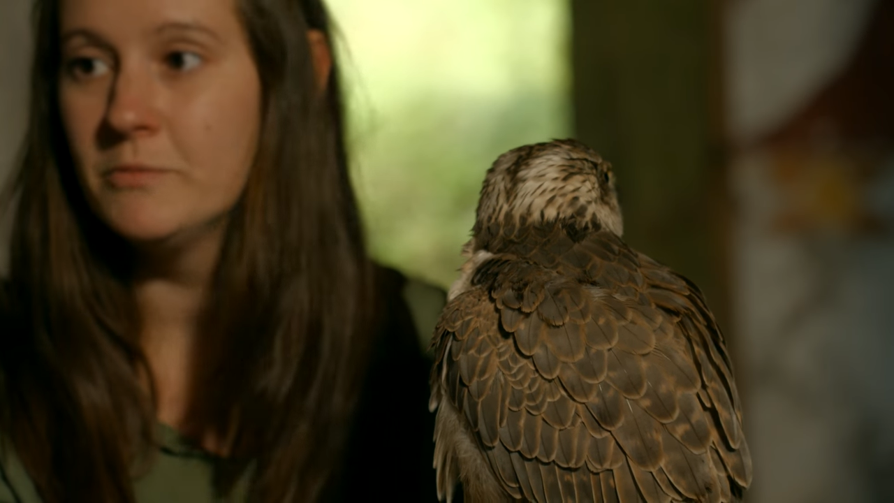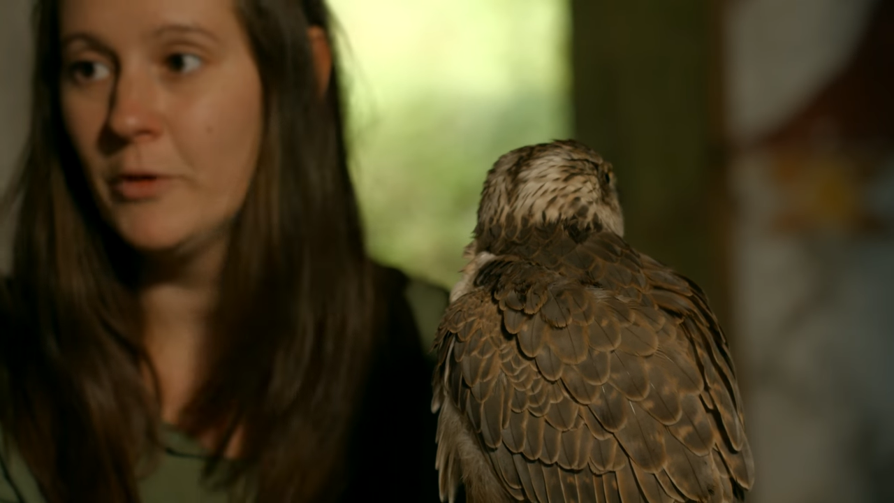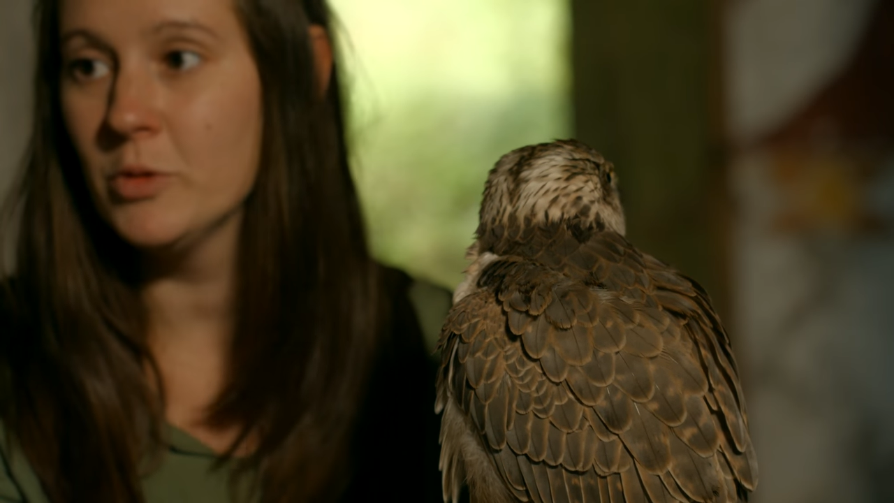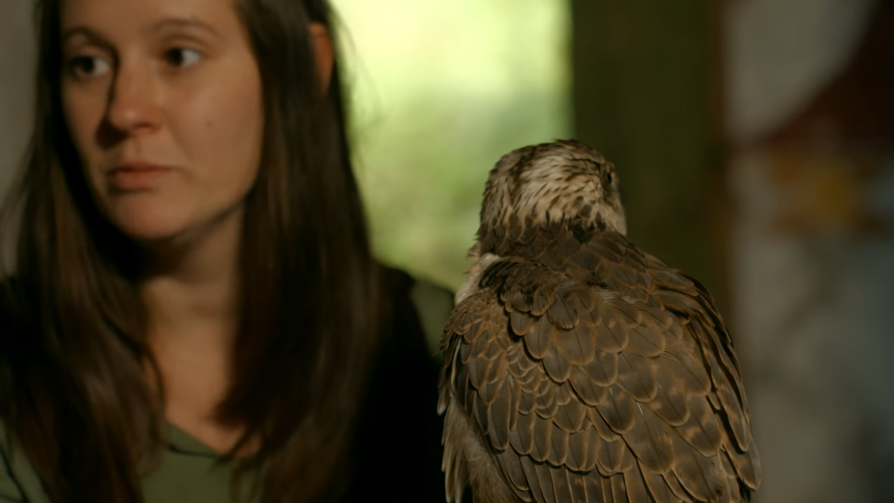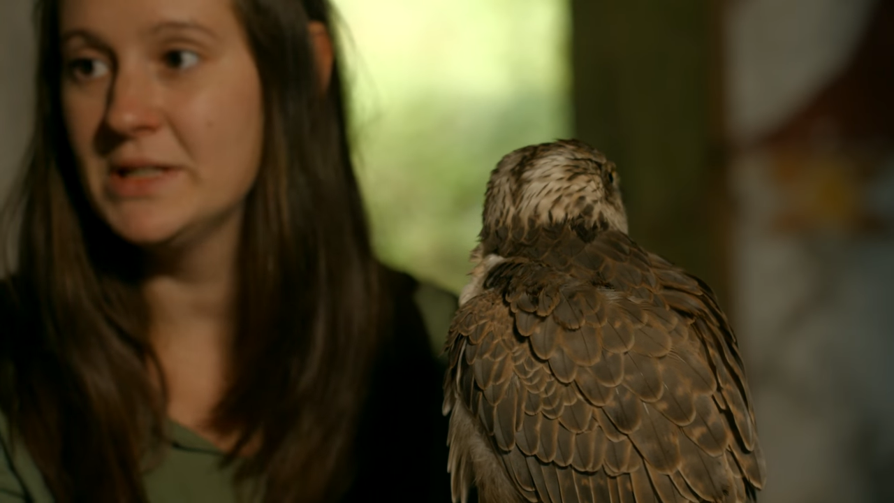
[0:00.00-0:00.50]

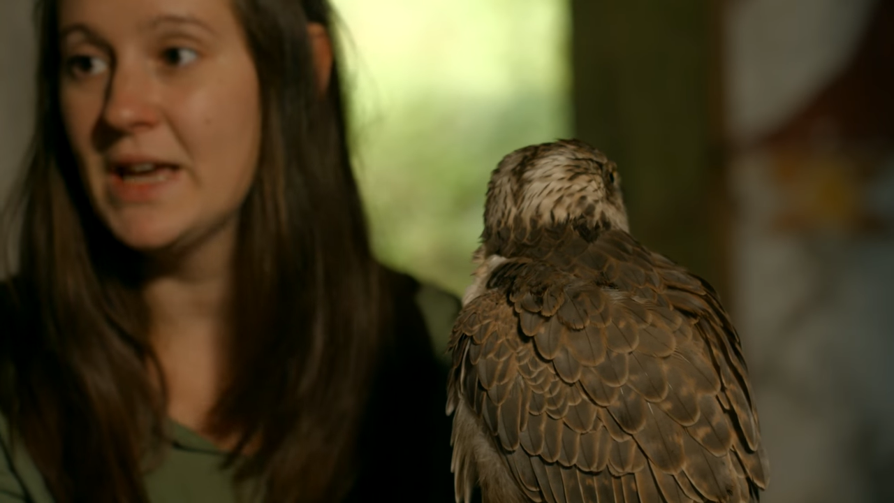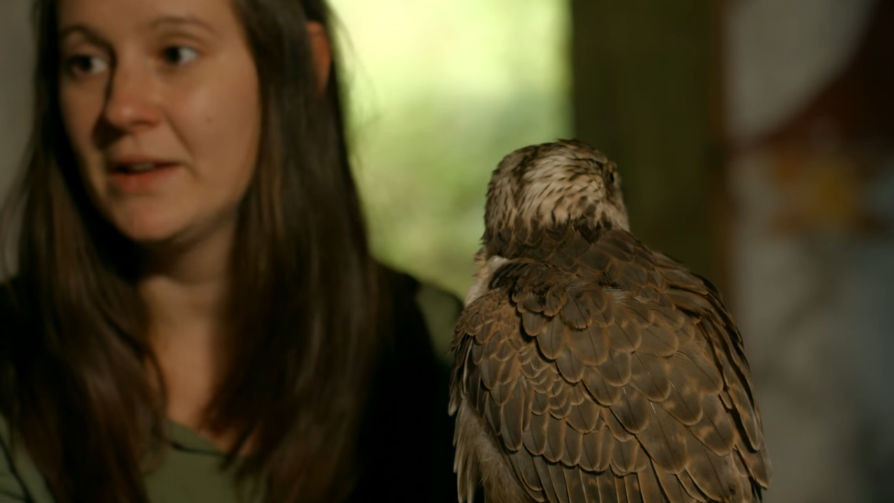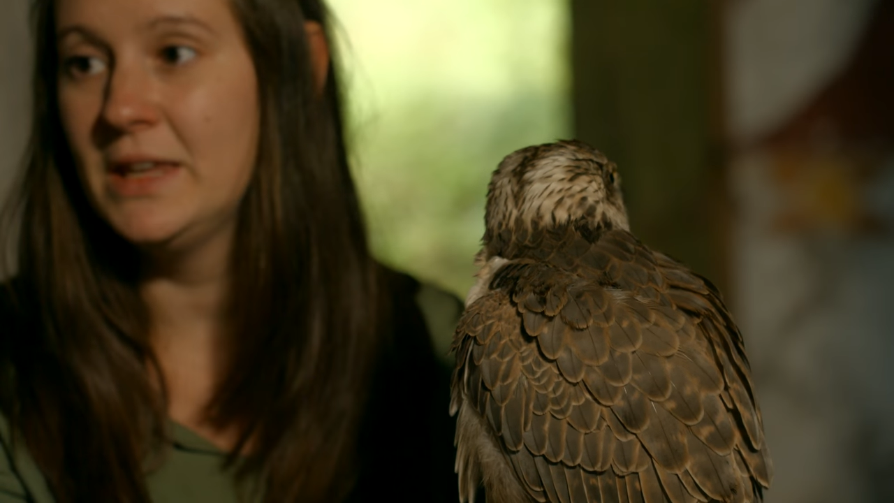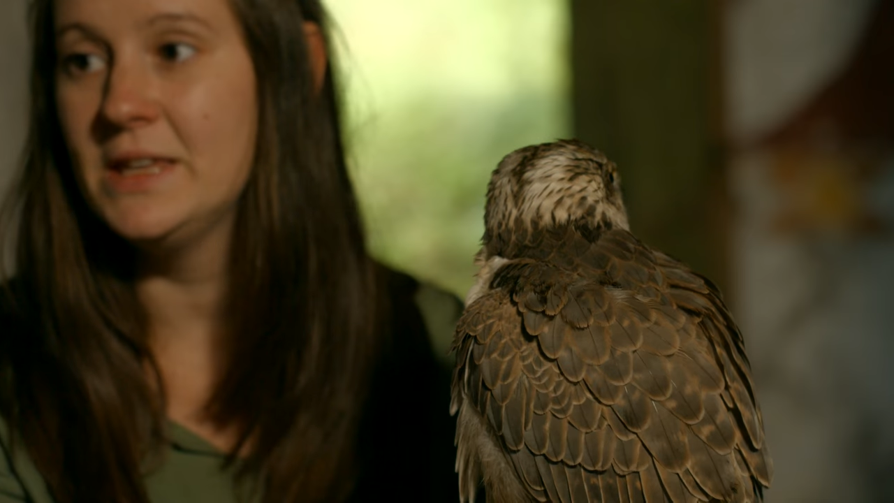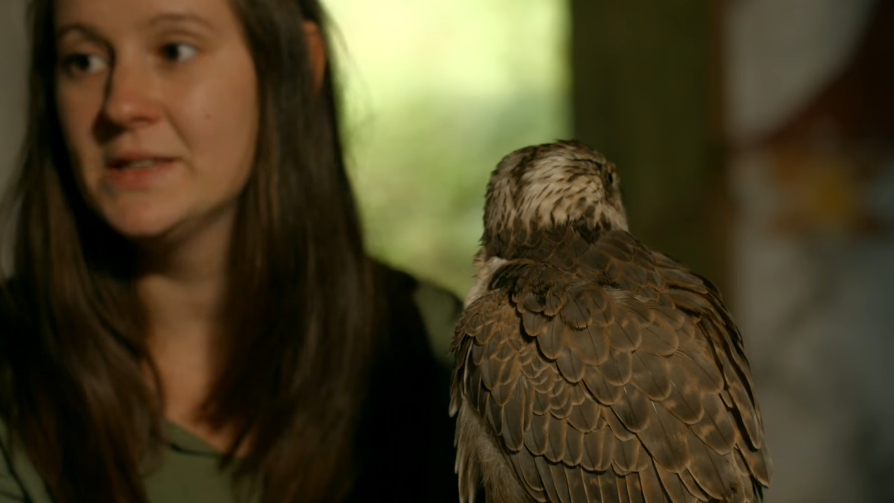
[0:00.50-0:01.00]
falconry
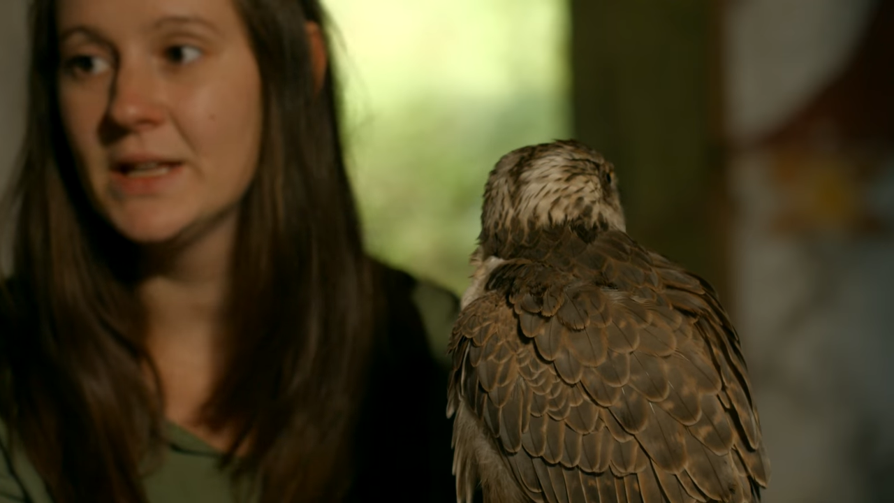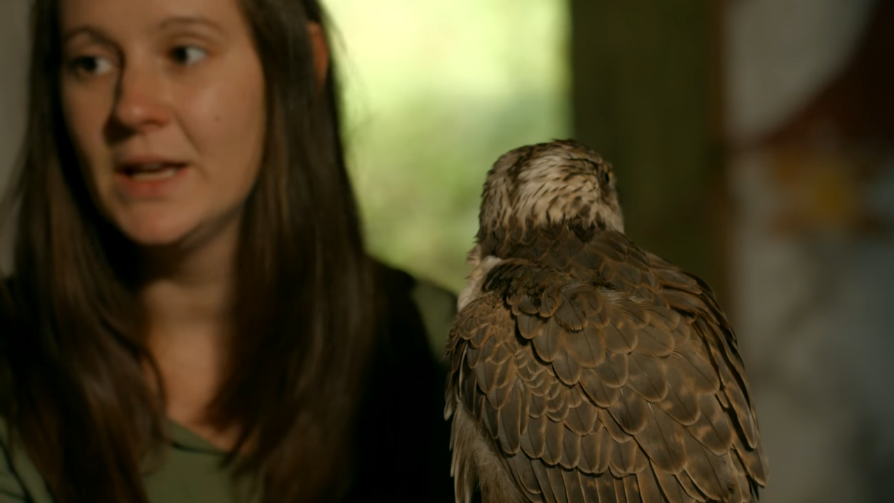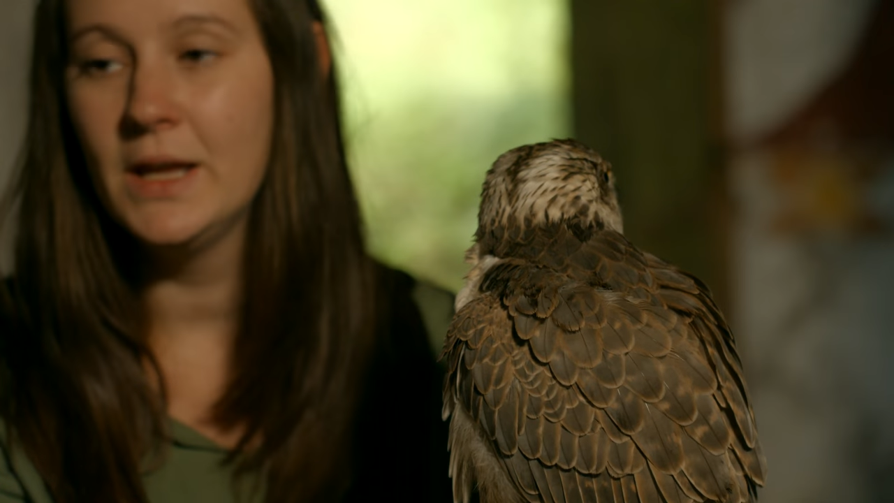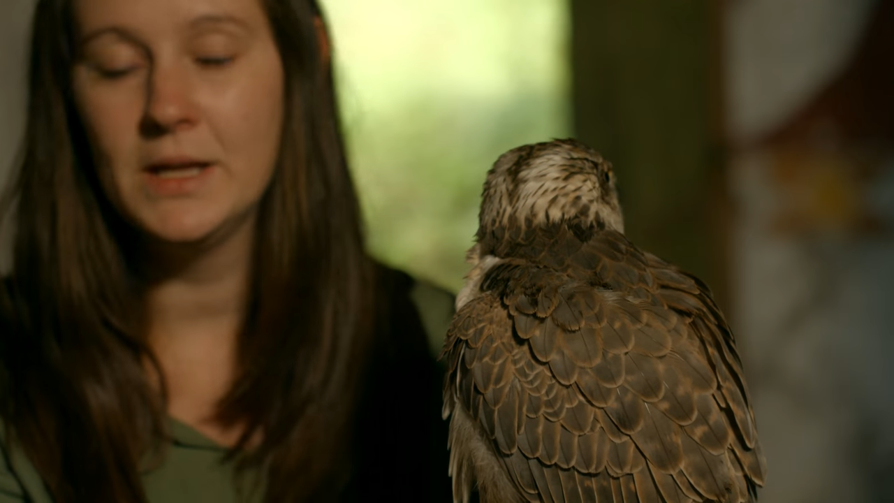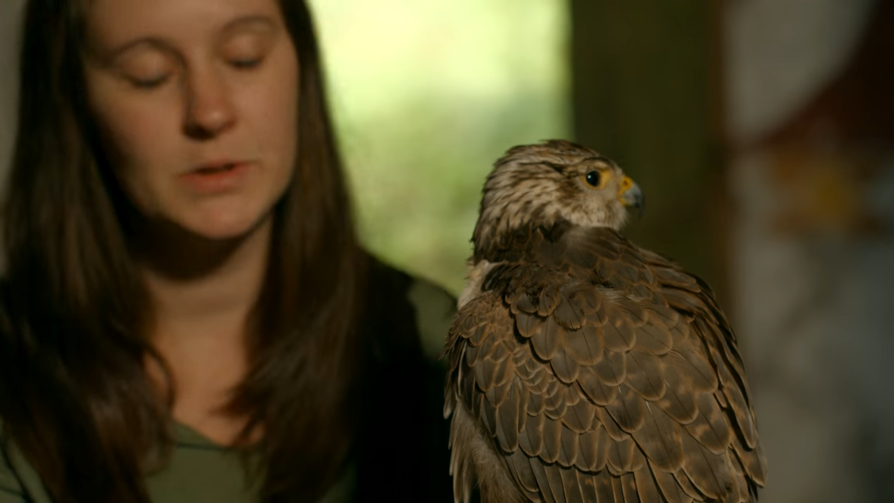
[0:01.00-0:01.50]
techniques
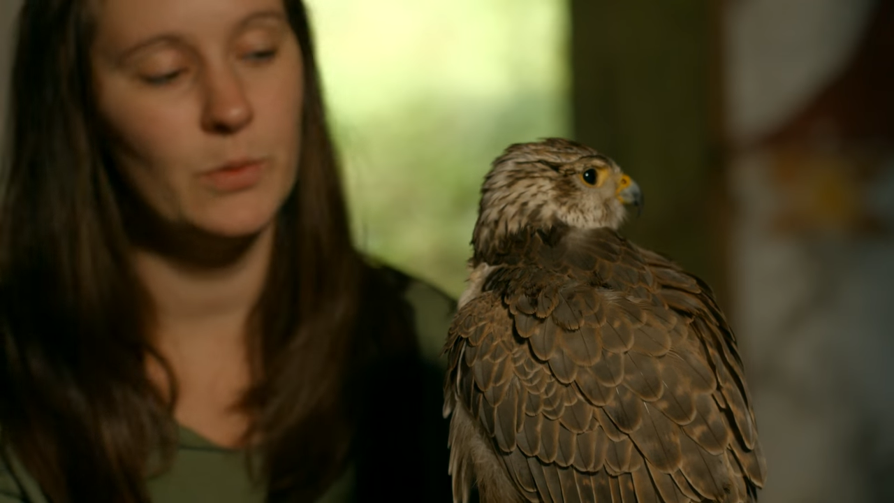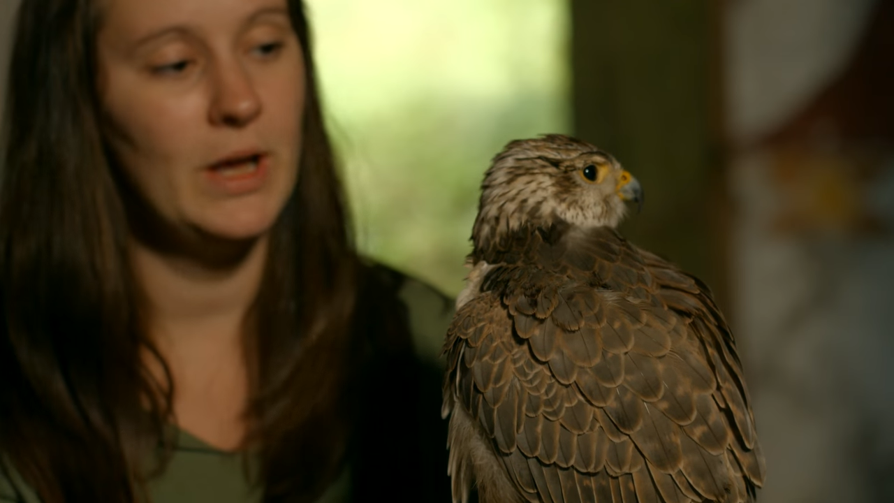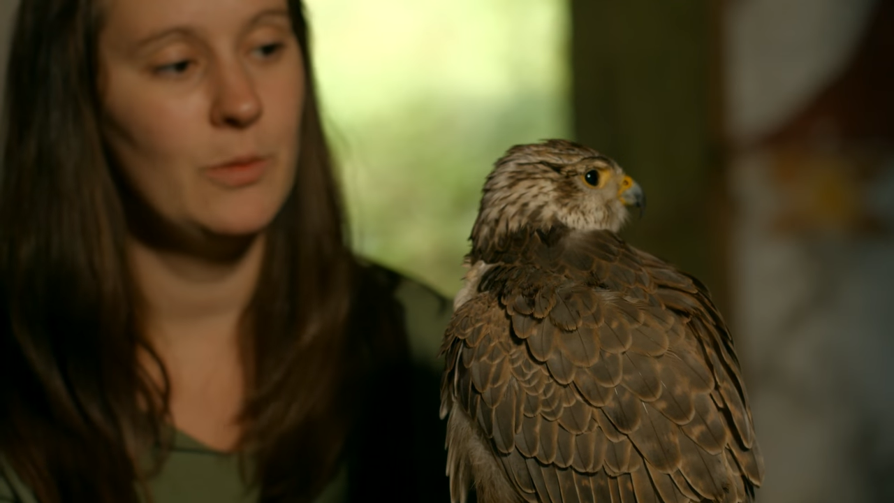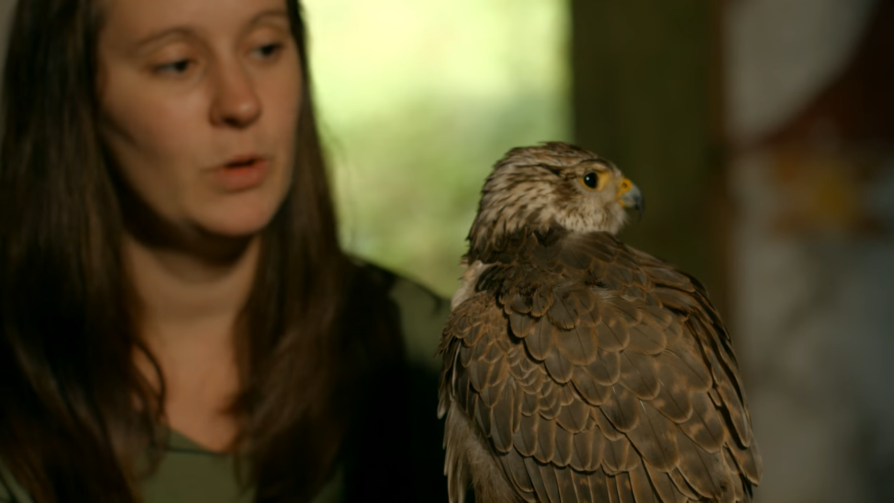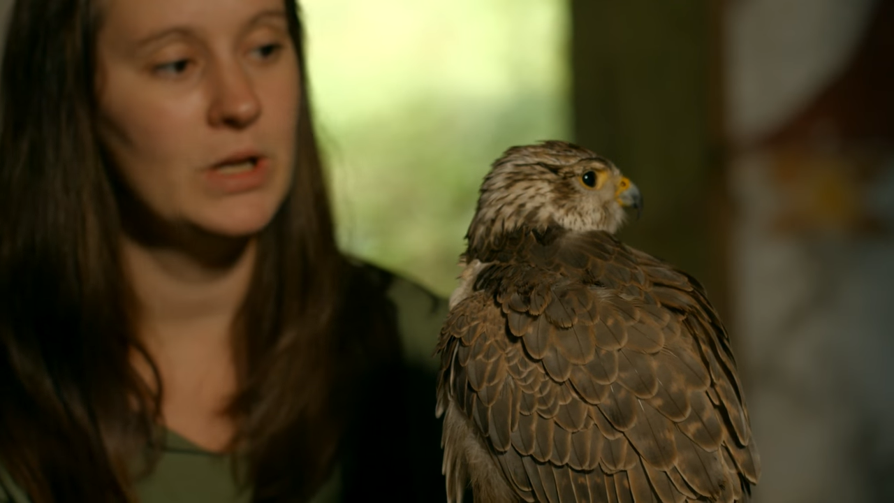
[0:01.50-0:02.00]
is the
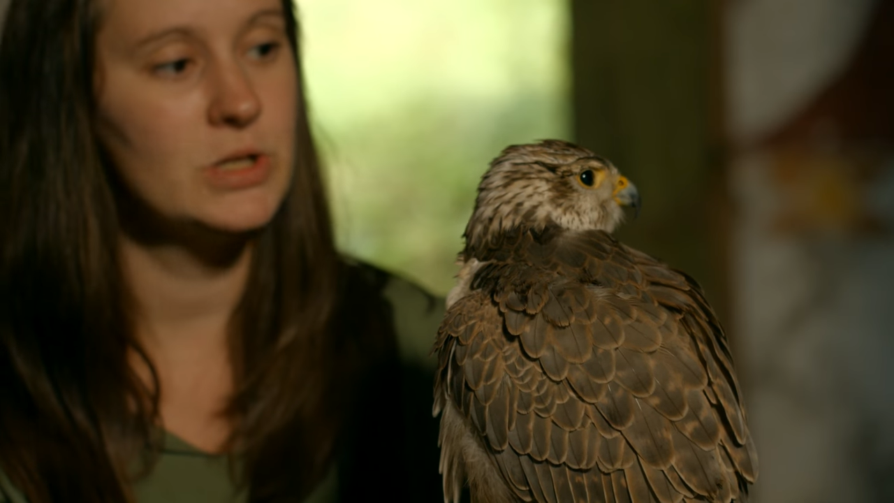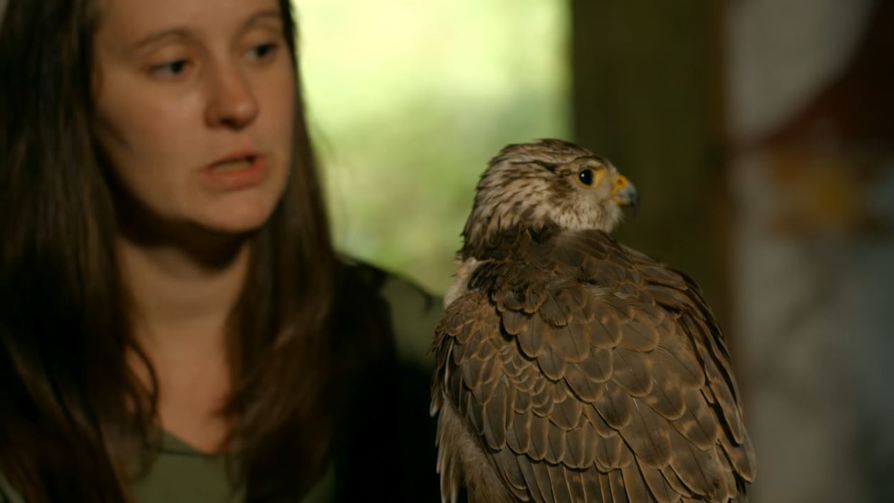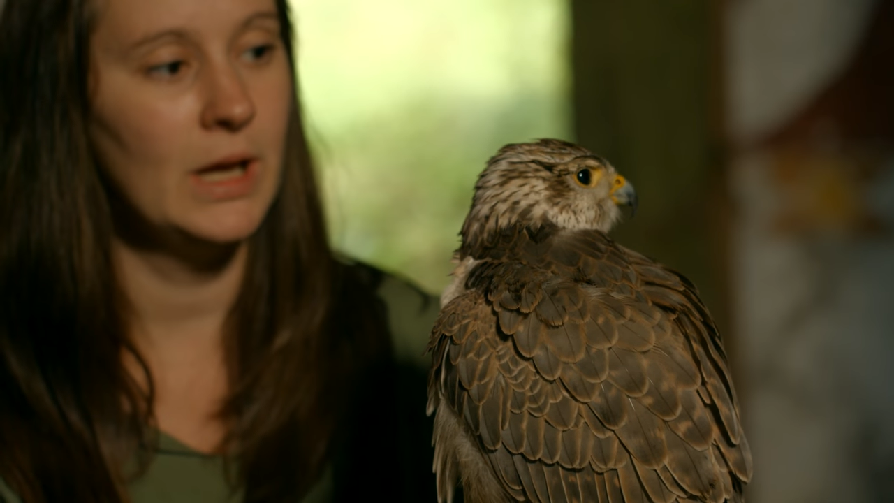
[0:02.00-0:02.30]
way in which